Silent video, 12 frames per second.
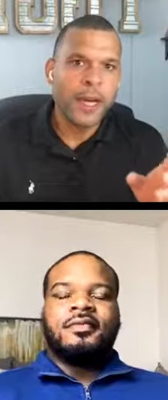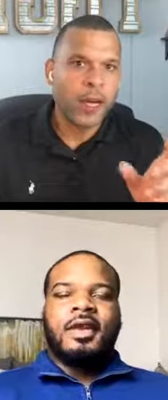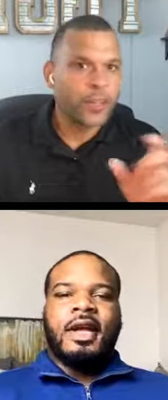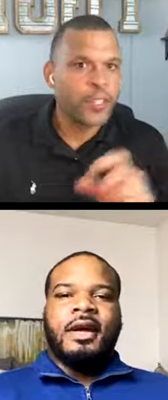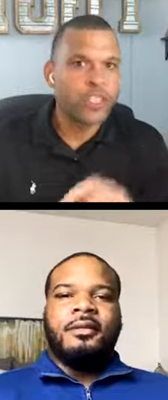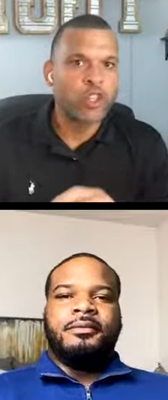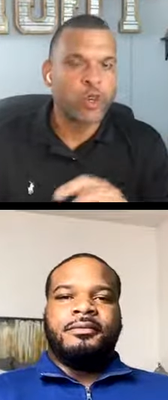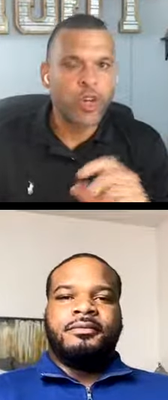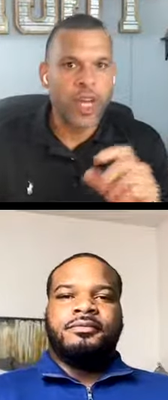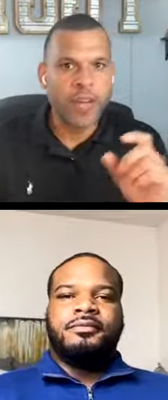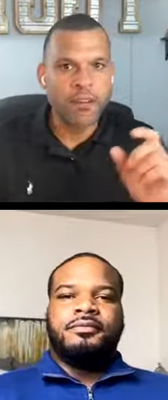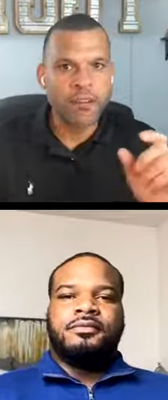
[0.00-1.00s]
Speaker 1: Uh, yeah. This is
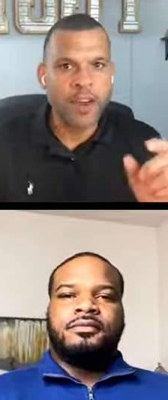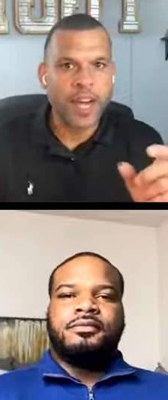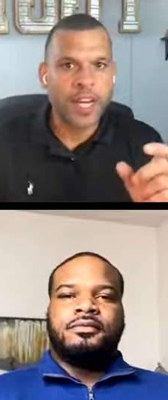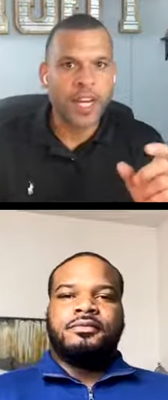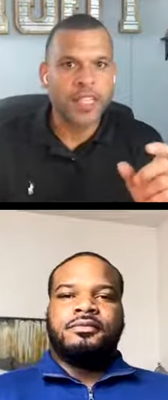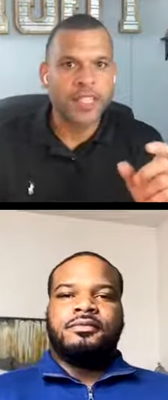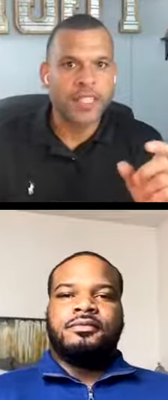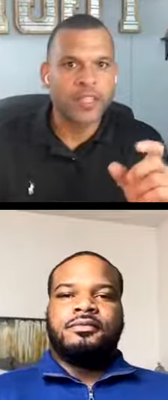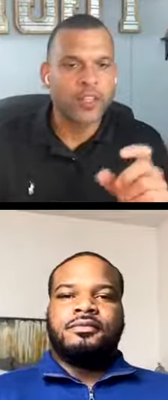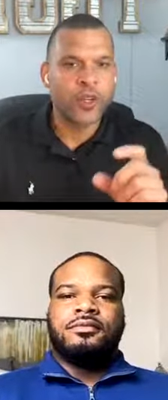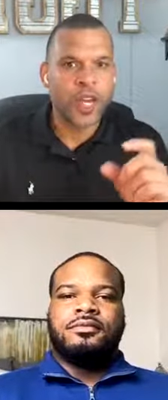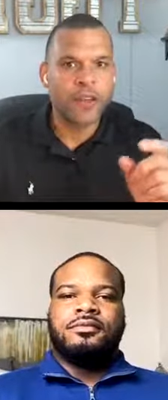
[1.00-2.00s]
Creative Financing, the
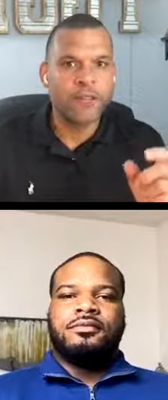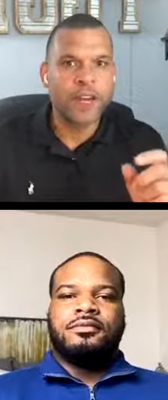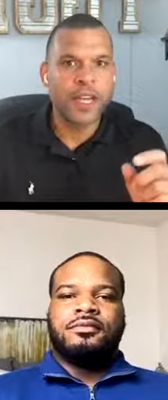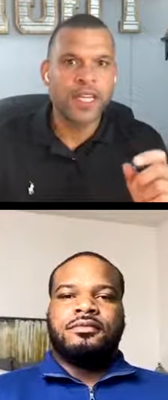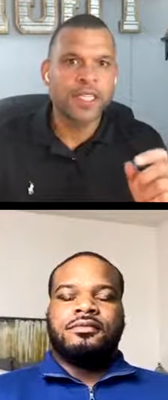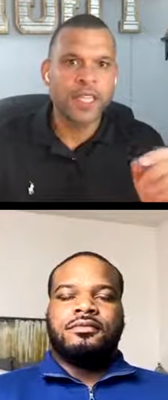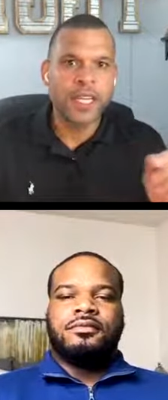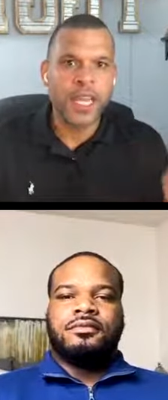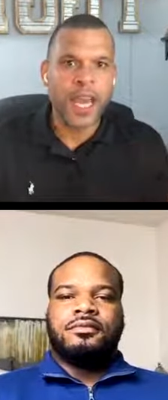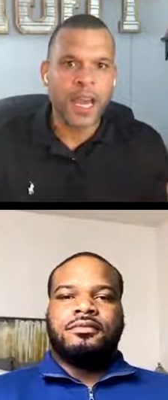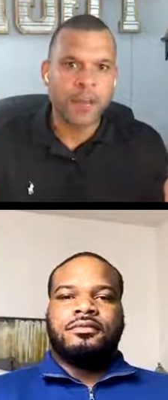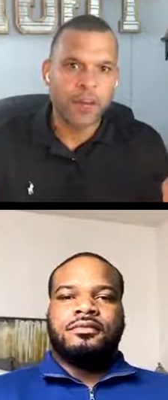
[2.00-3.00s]
Creative Financing
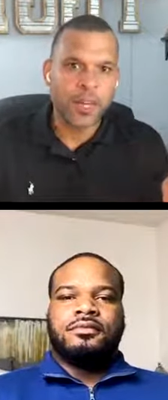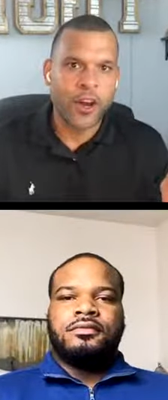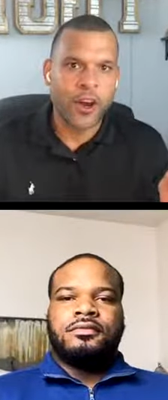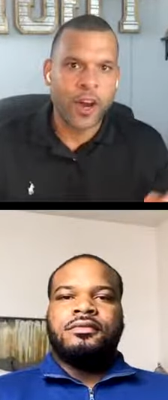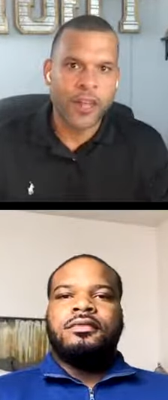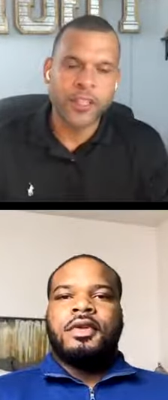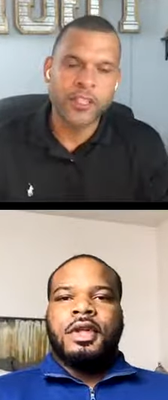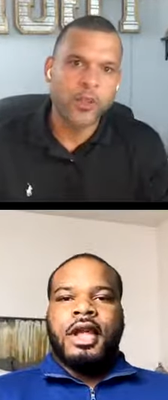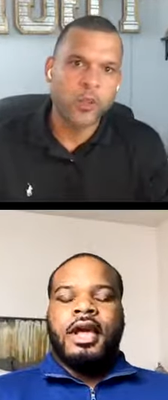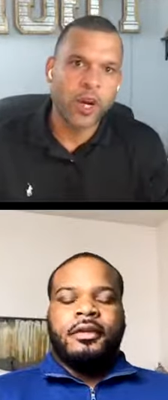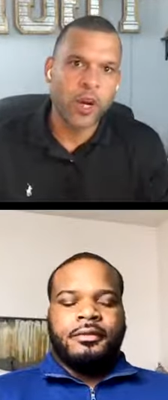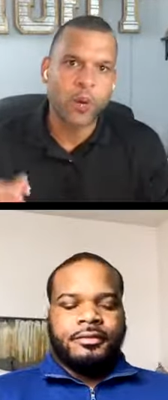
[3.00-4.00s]
Academy. All right. This is
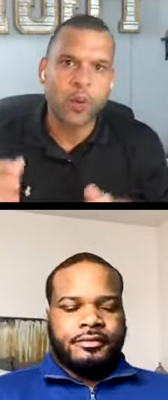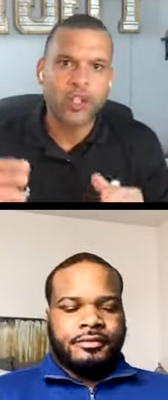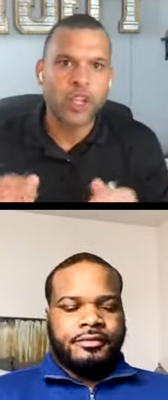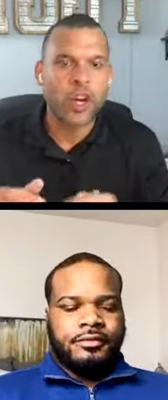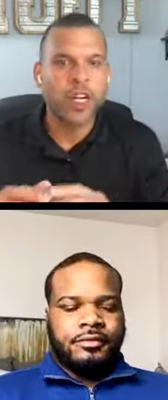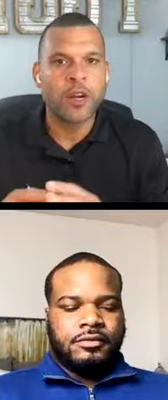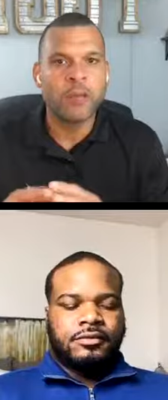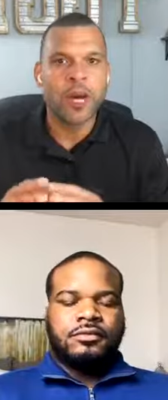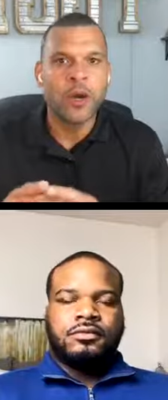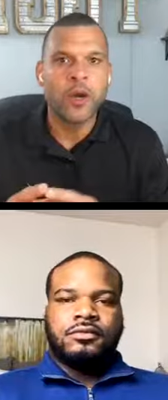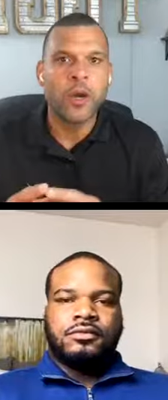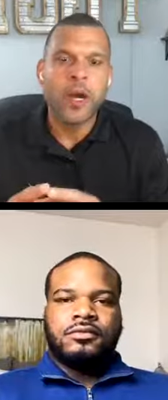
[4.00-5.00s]
where we're talking
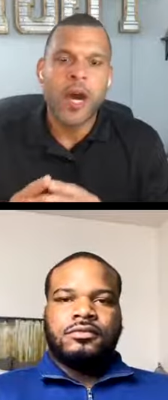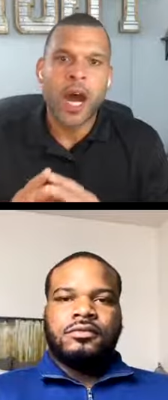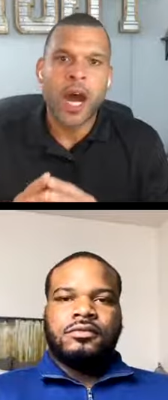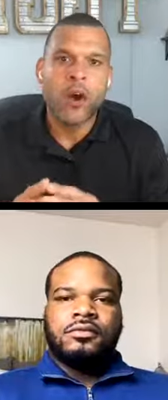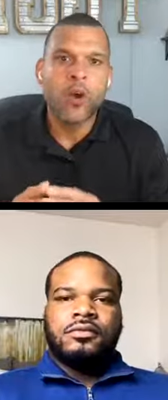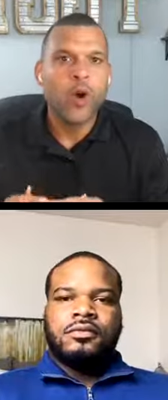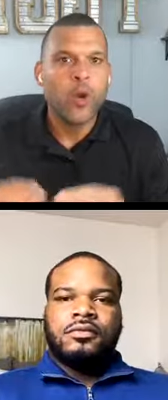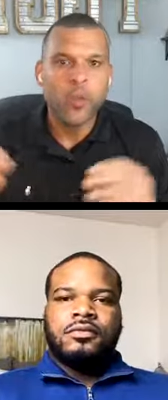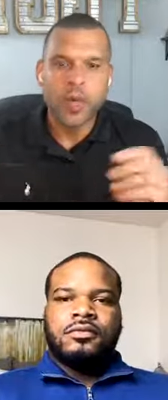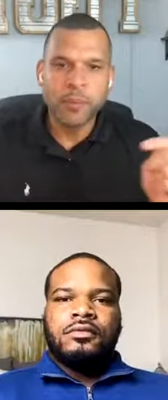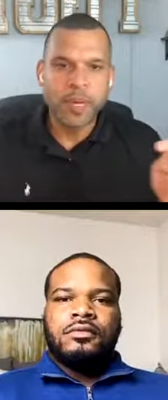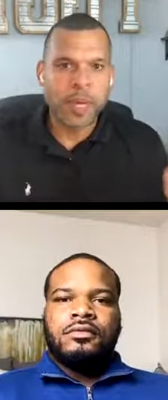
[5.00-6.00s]
about how
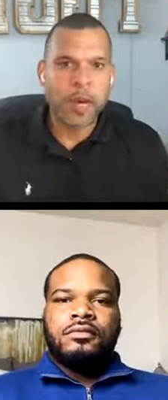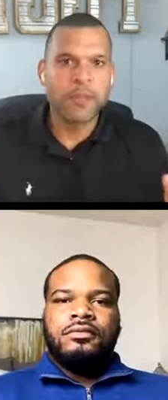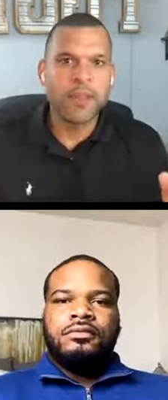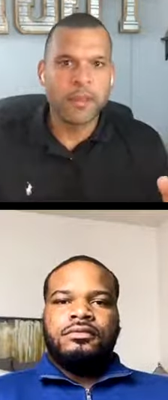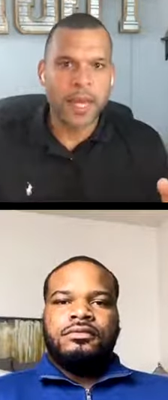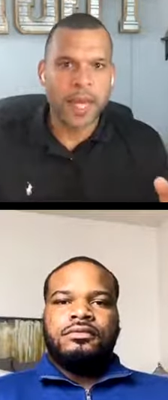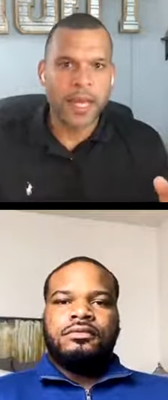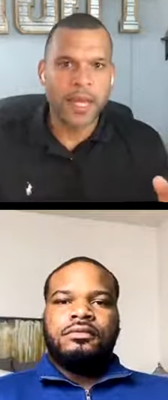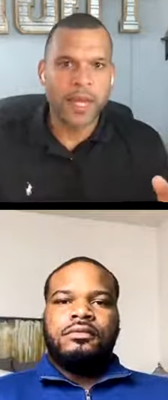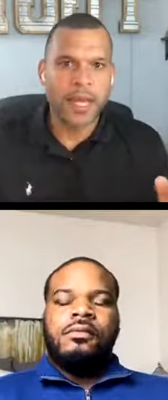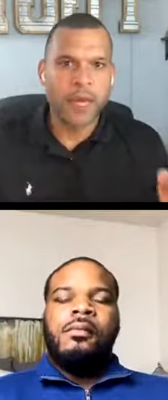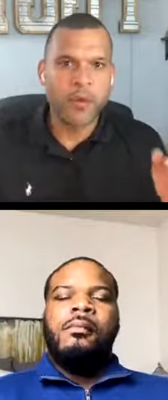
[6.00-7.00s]
we become the bank
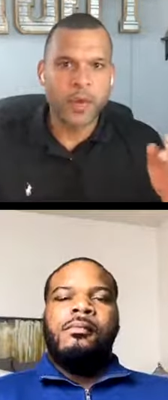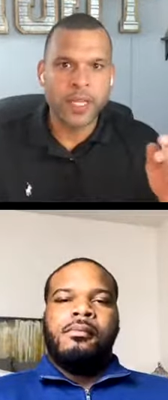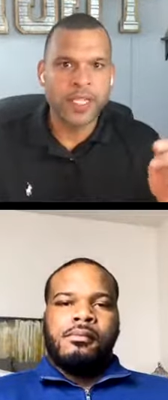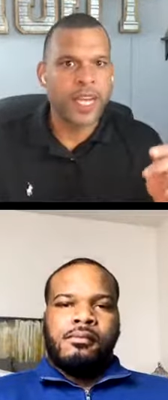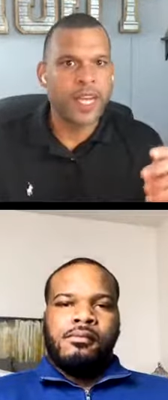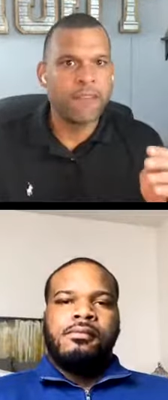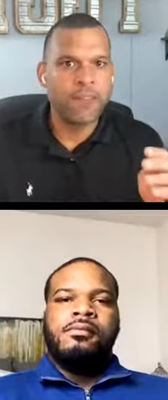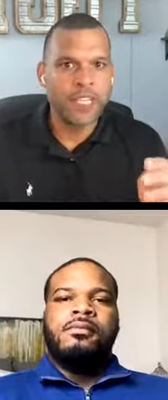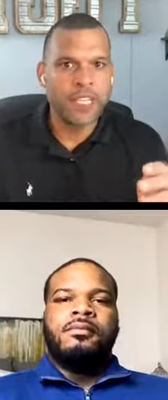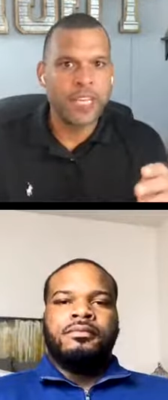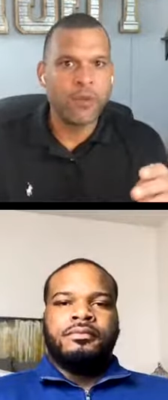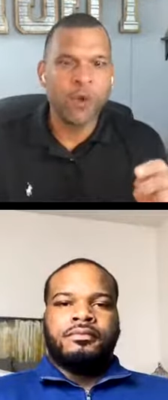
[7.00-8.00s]
in real estate
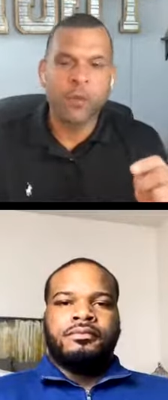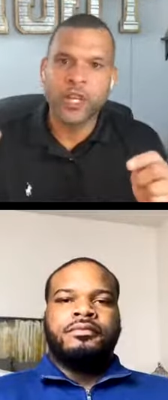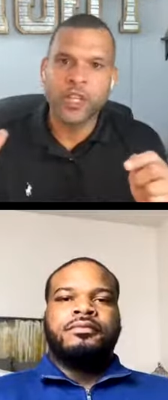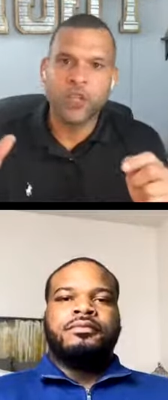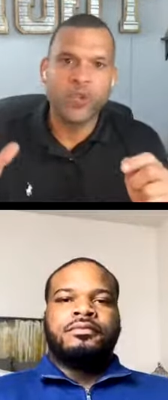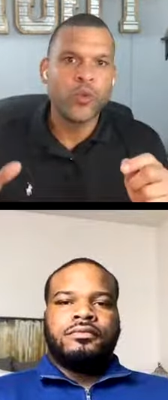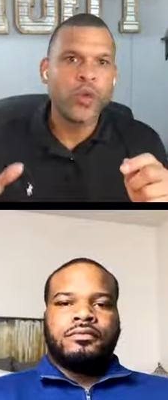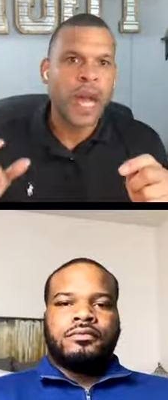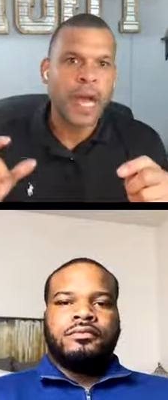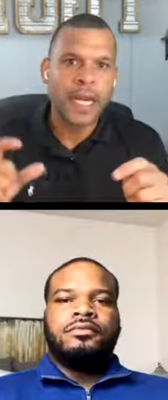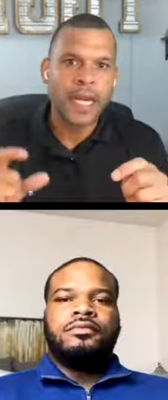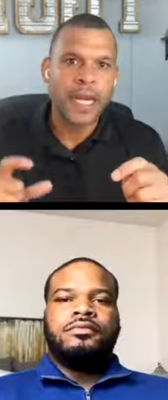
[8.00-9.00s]
investing, where we do
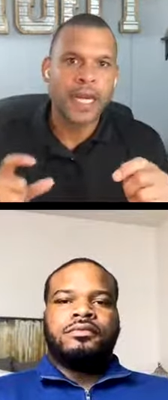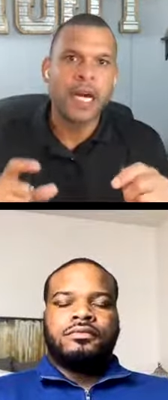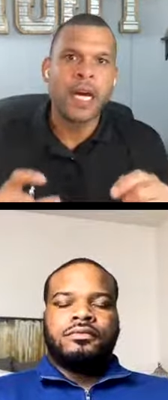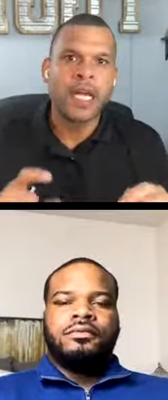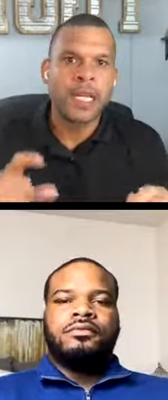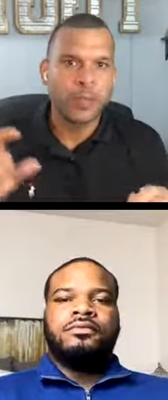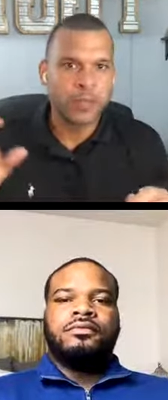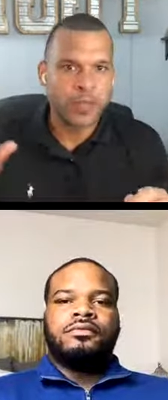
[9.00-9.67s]
not need a lump